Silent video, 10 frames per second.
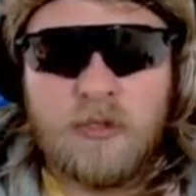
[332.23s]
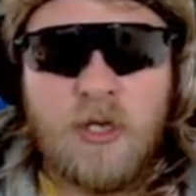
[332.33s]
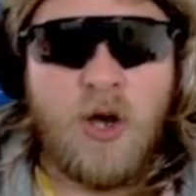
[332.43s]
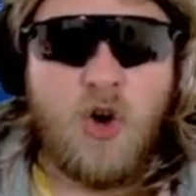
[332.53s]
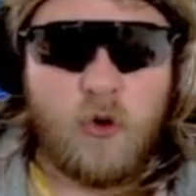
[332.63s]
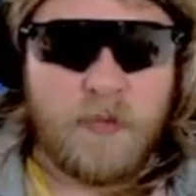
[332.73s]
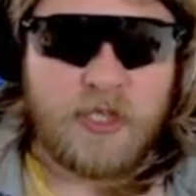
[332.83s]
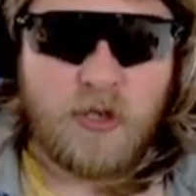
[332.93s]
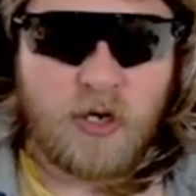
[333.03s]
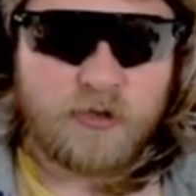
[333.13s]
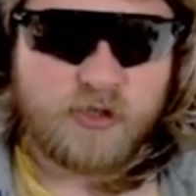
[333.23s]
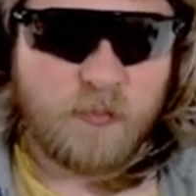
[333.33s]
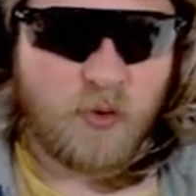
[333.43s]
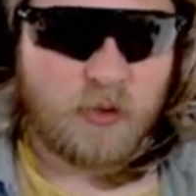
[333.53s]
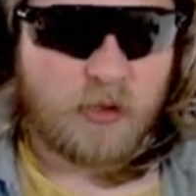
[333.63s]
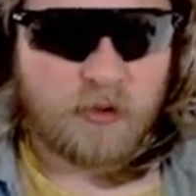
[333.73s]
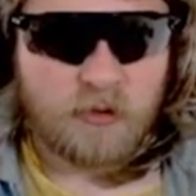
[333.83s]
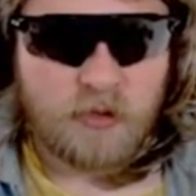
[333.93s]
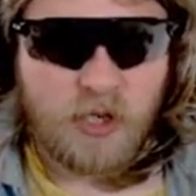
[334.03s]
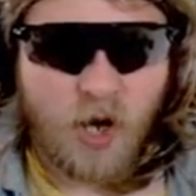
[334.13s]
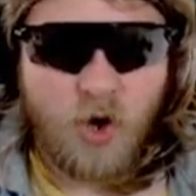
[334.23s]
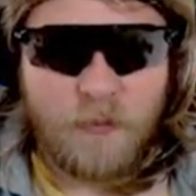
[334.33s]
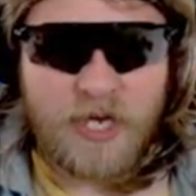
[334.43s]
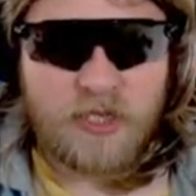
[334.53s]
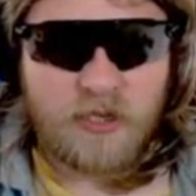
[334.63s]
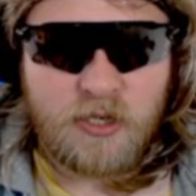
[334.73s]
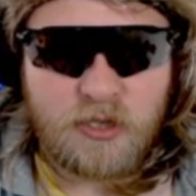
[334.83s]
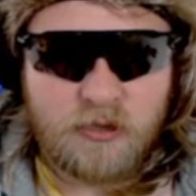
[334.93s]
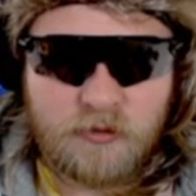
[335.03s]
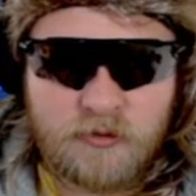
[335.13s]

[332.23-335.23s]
Oh my god, there's more. Oh my god!